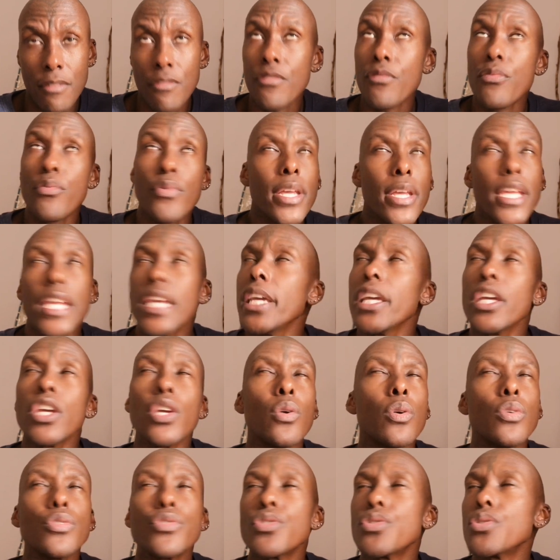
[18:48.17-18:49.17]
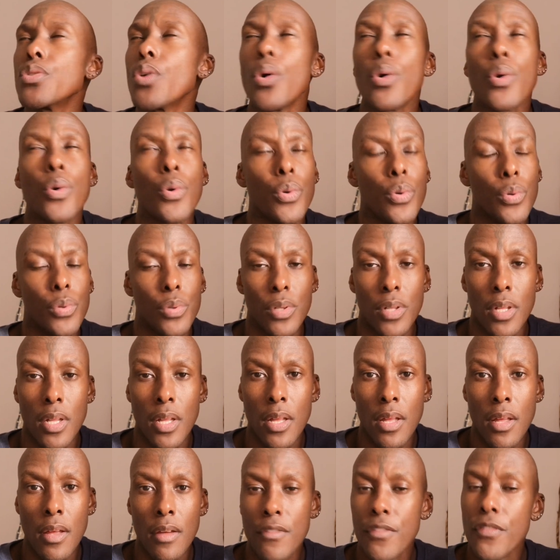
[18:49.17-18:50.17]
Freeing your soul,
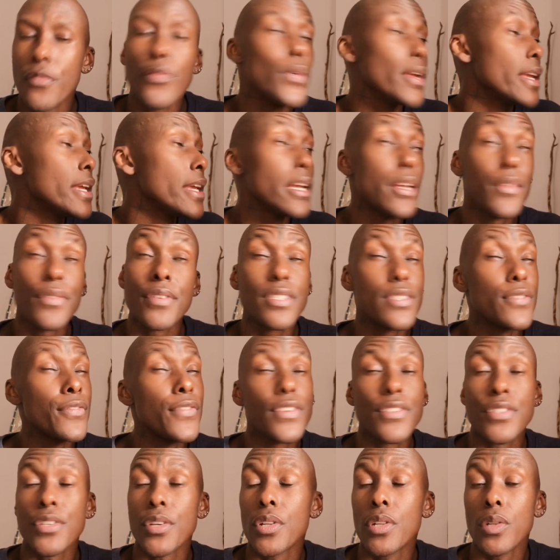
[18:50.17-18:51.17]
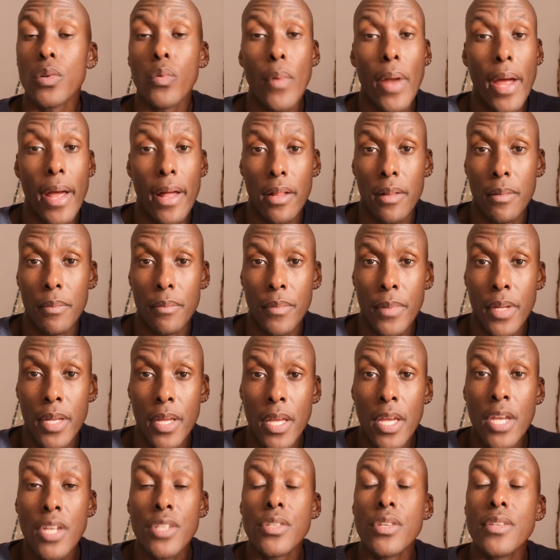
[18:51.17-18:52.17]
freeing this physical realm
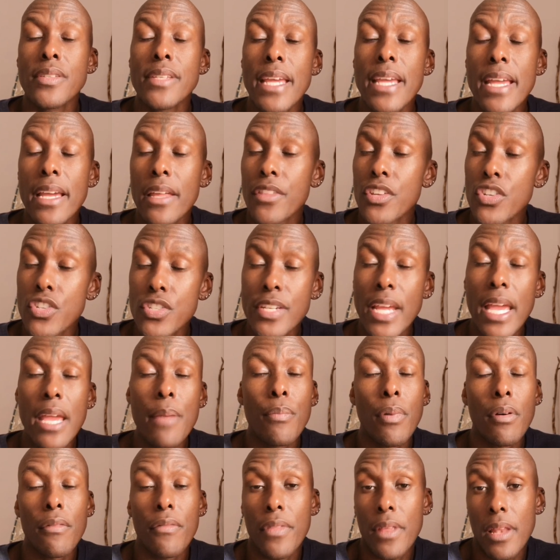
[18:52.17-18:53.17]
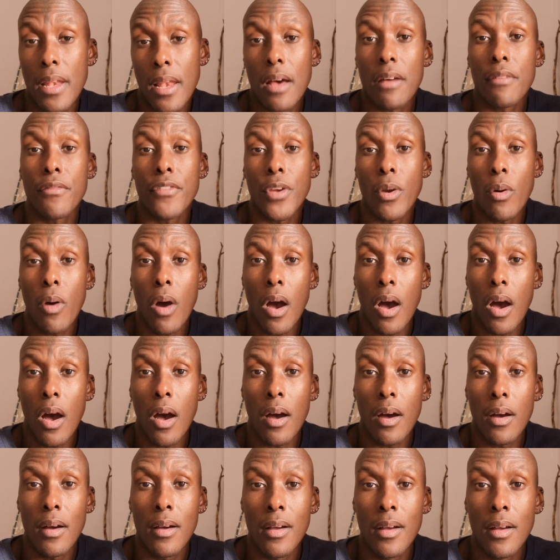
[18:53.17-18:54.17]
to take the shape of the love you
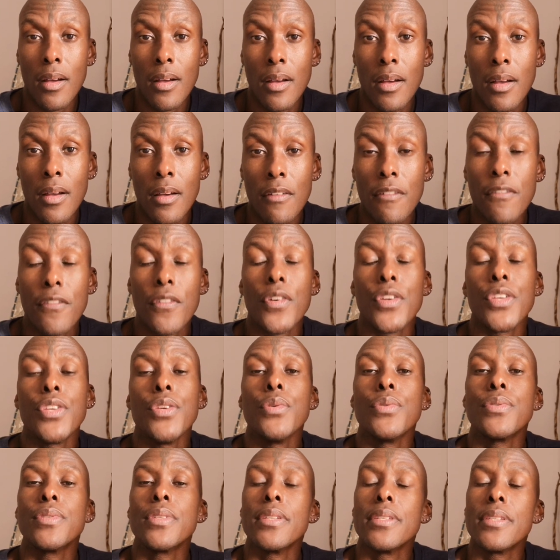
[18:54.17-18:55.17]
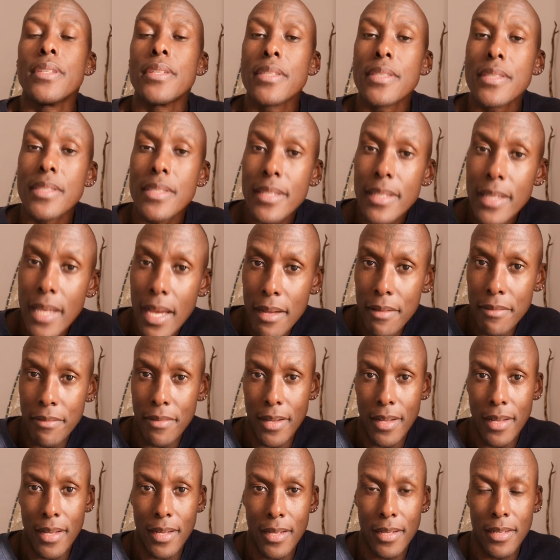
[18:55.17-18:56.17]
are, for you to
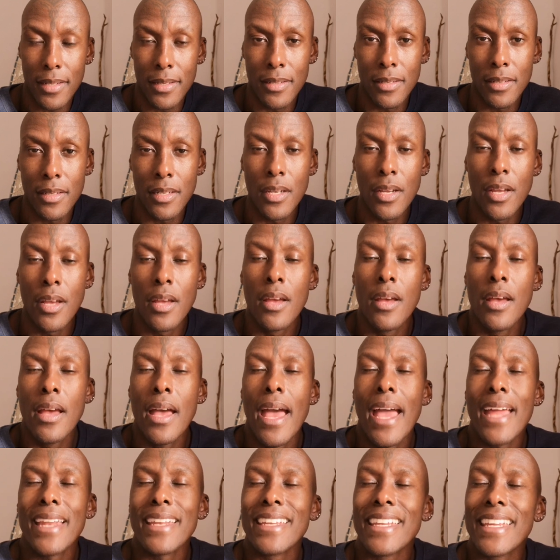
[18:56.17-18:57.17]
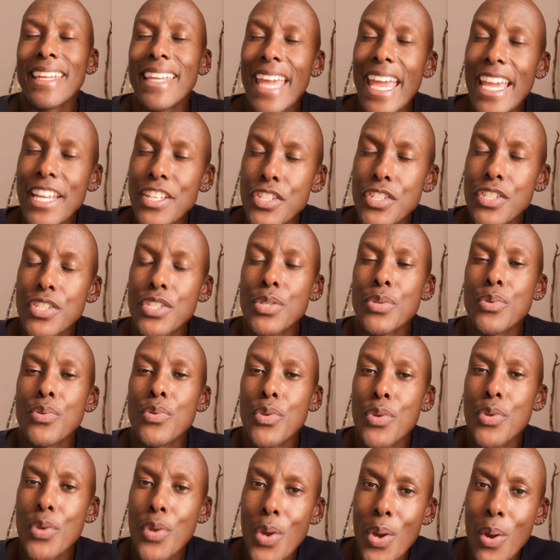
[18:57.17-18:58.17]
discover and get
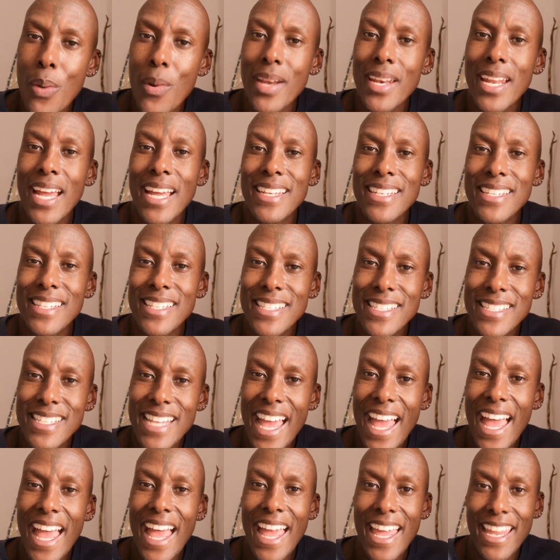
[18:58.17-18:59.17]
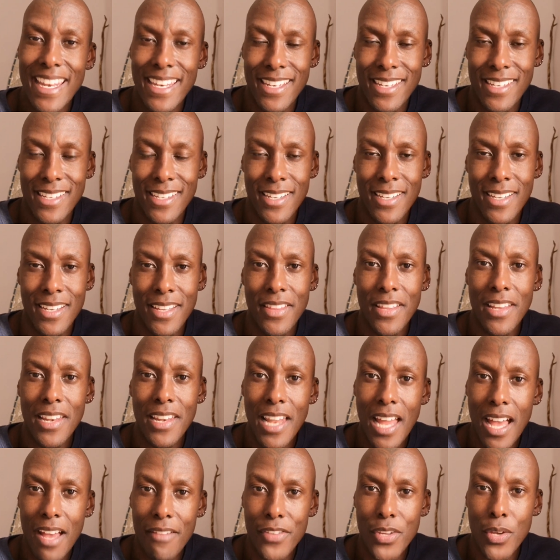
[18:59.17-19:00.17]
to know and understand
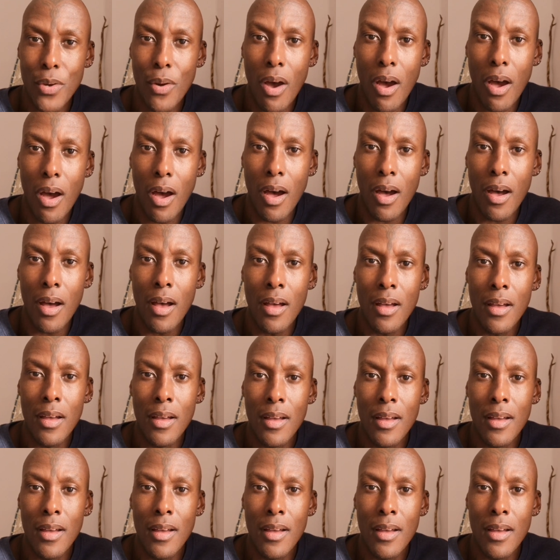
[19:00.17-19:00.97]
the love you are